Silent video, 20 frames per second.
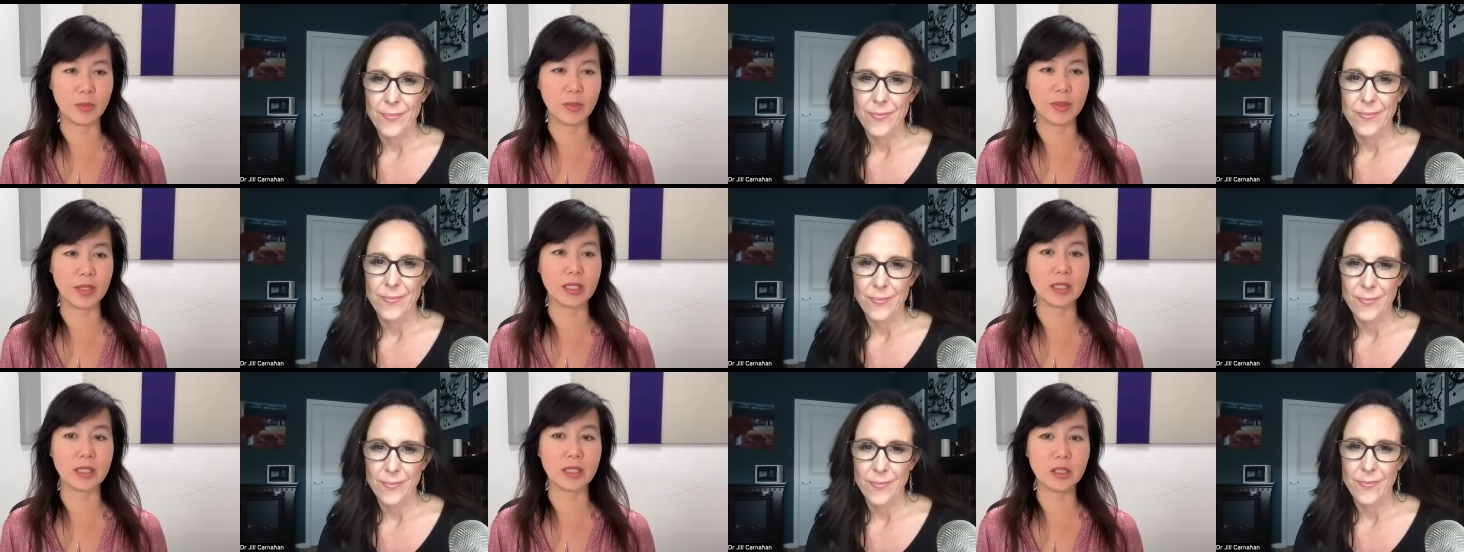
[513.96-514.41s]

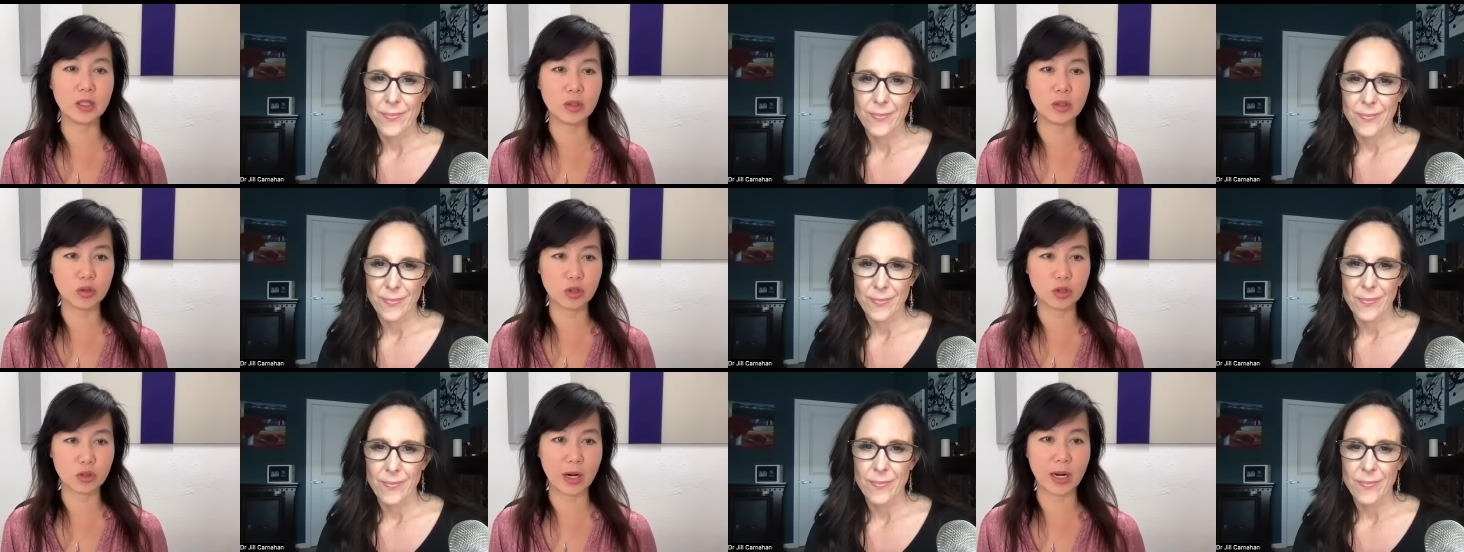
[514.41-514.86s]
Speaker 1: them and the
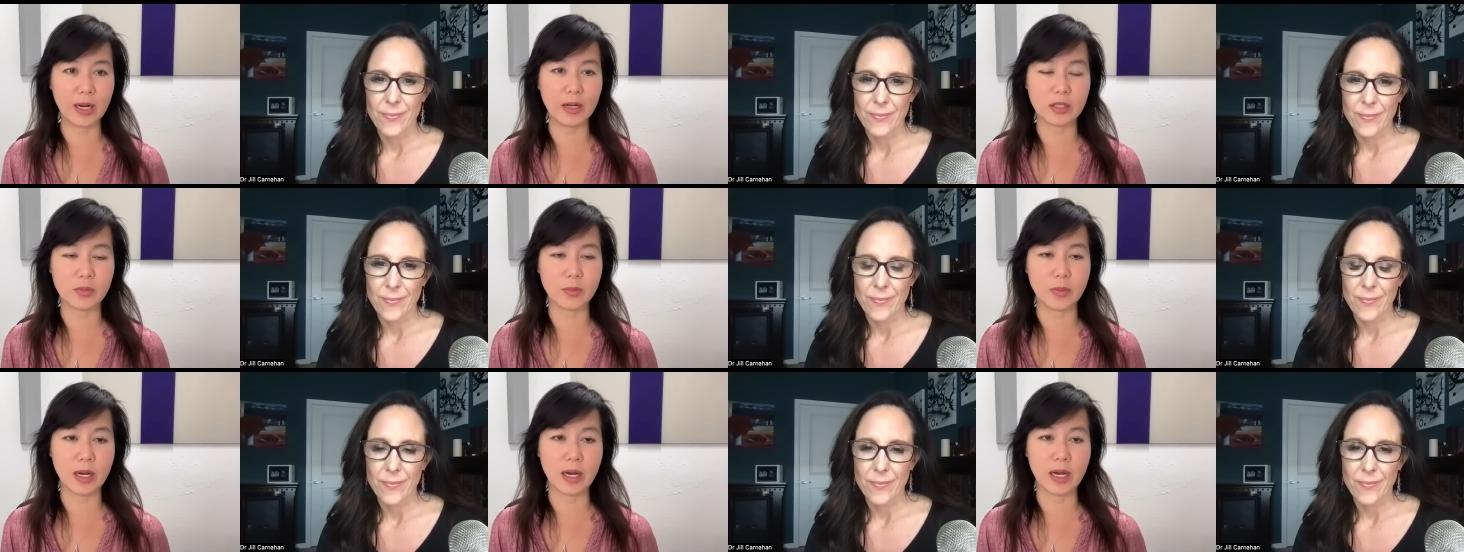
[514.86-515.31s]
clinical
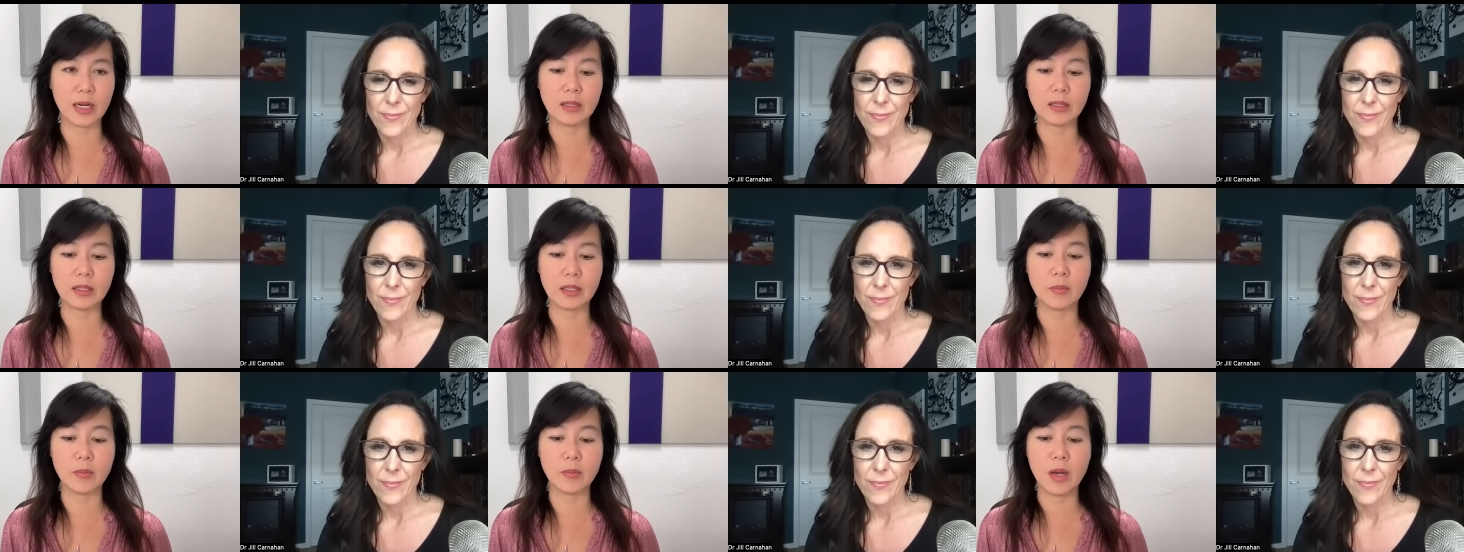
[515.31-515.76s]
trials
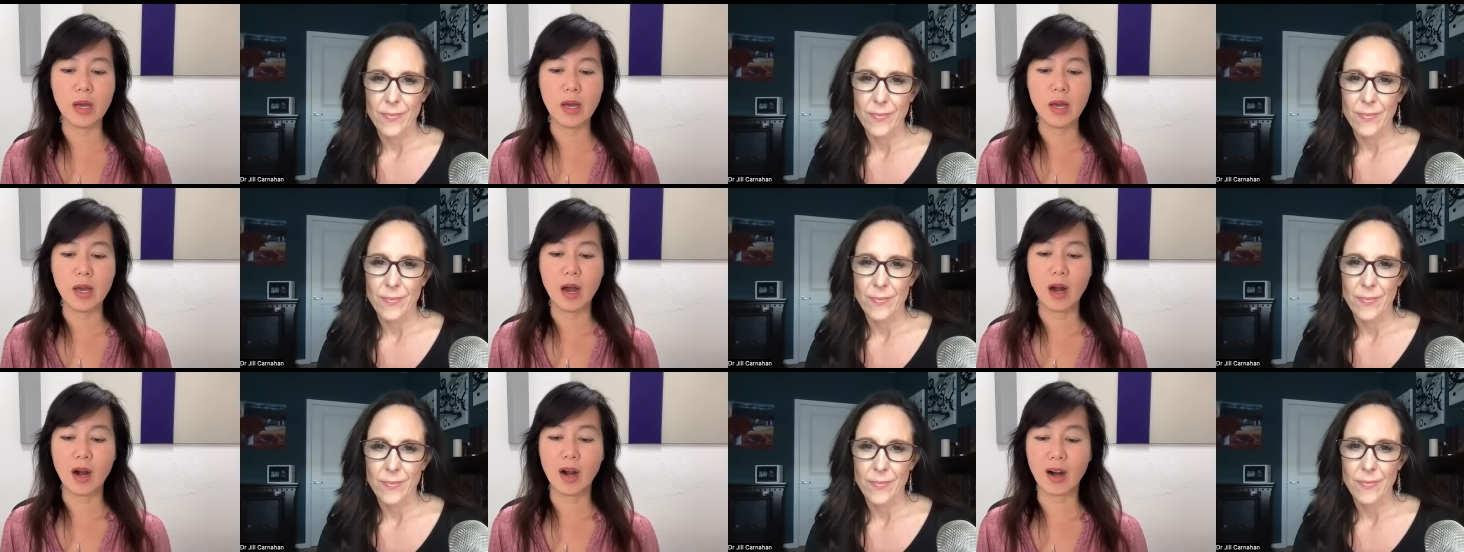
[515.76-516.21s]
behind them
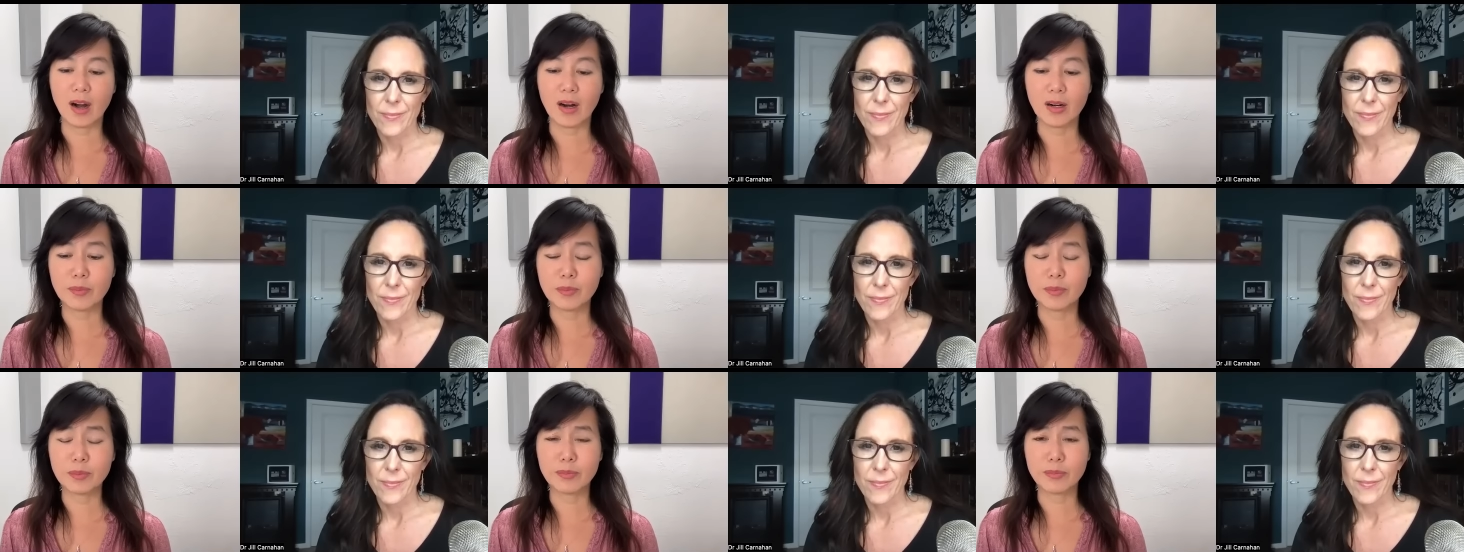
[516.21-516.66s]

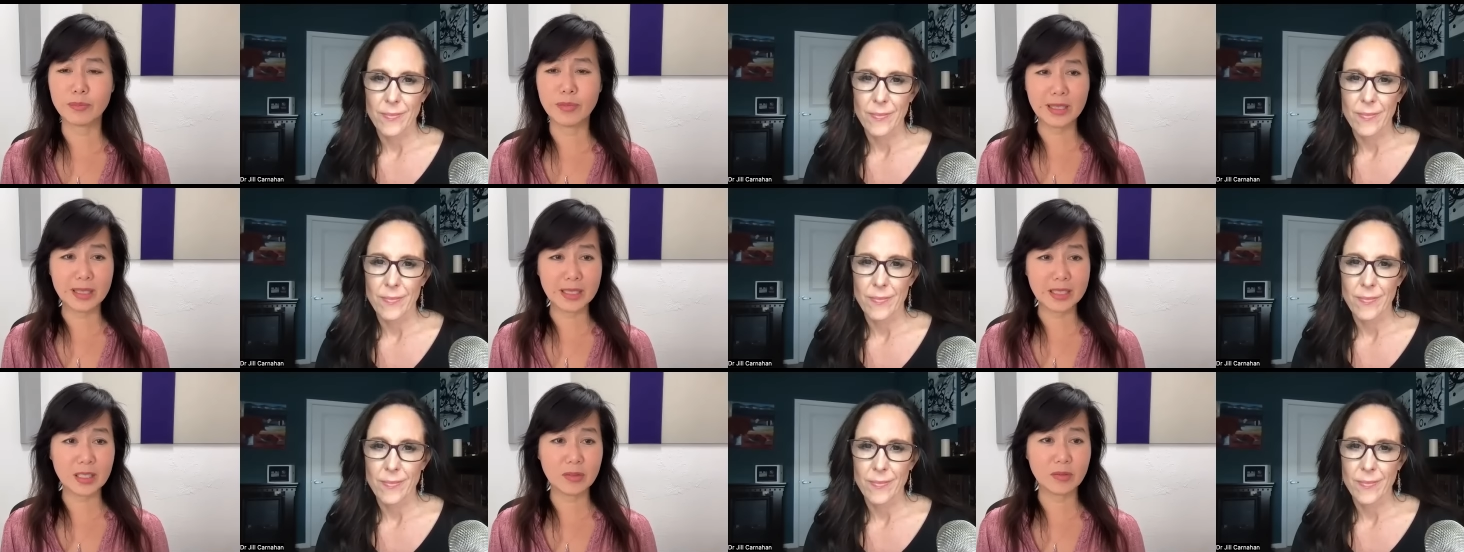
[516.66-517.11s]
are
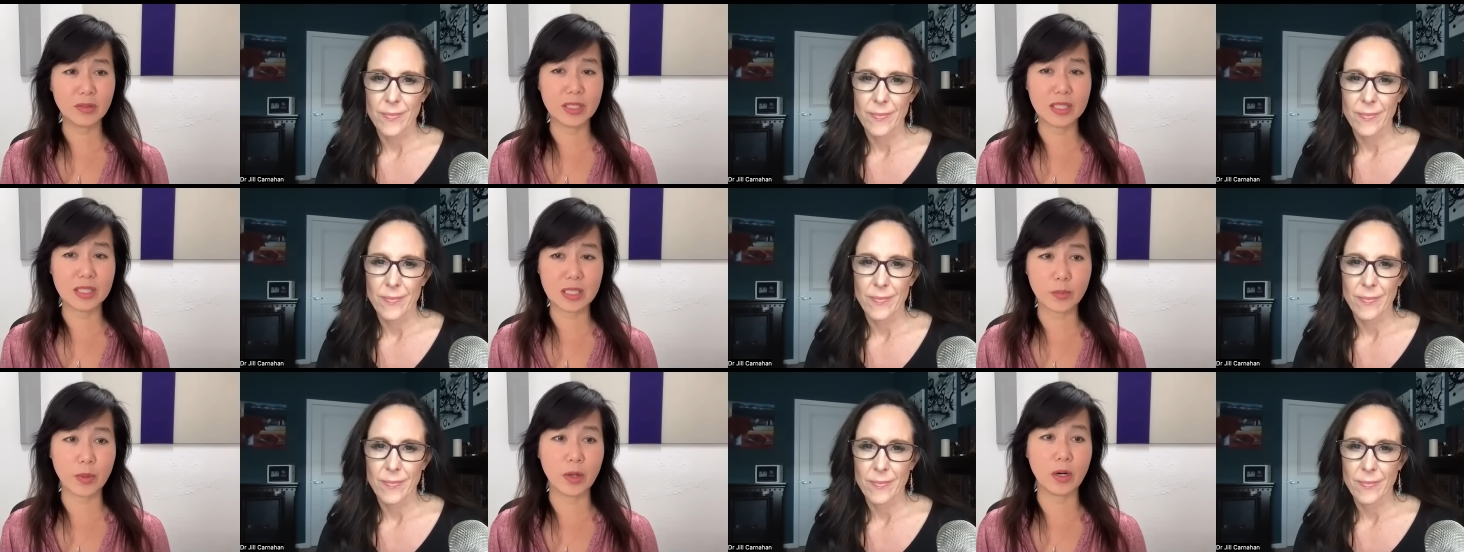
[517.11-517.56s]

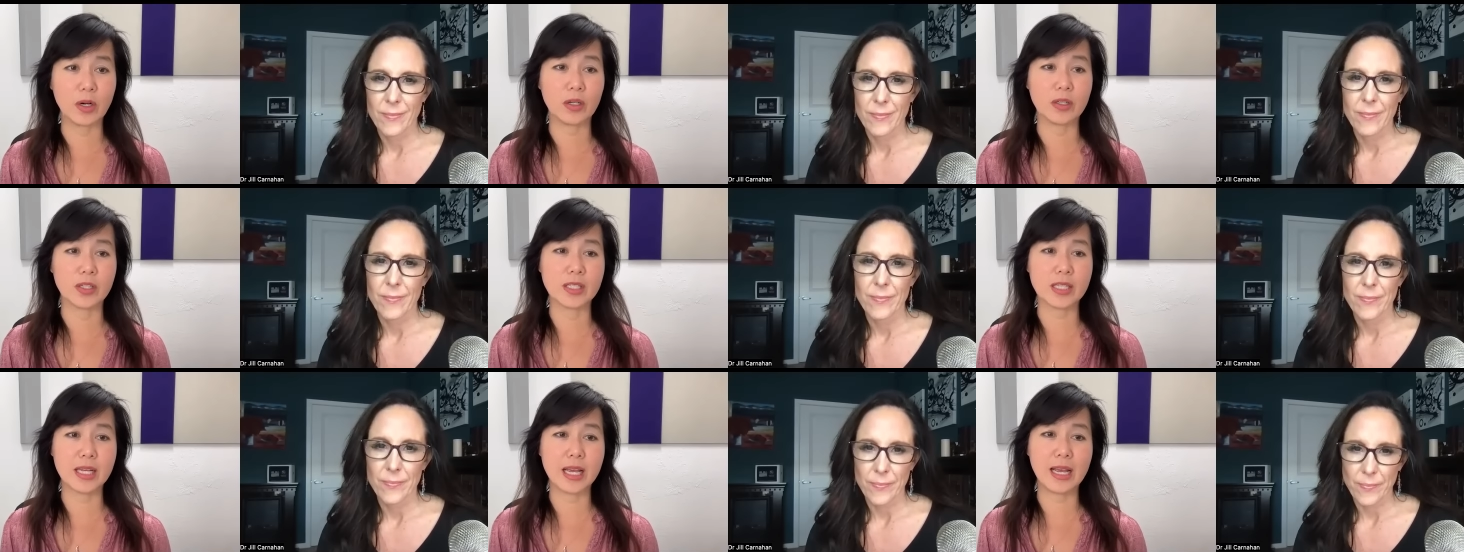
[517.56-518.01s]
relatively
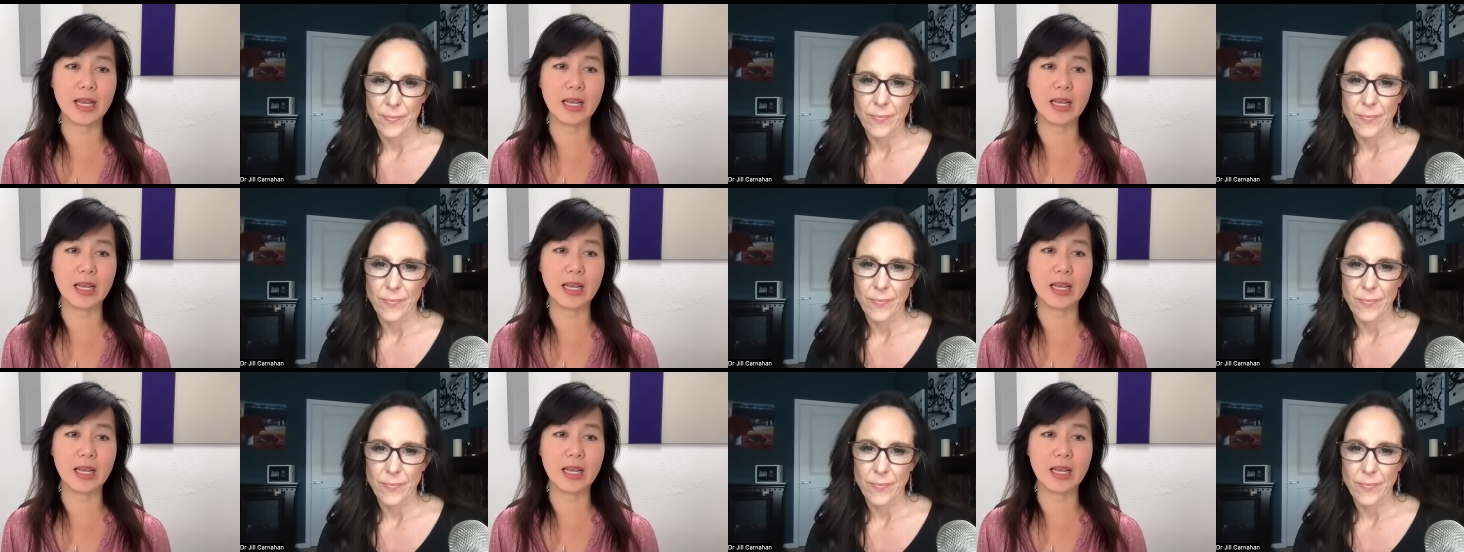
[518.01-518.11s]
sparse.